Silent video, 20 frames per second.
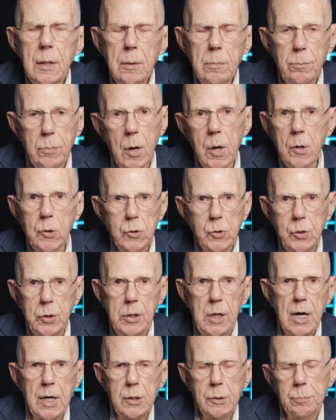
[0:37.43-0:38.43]
Mark's
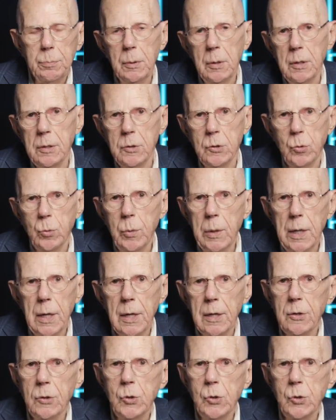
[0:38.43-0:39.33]
gospel, as well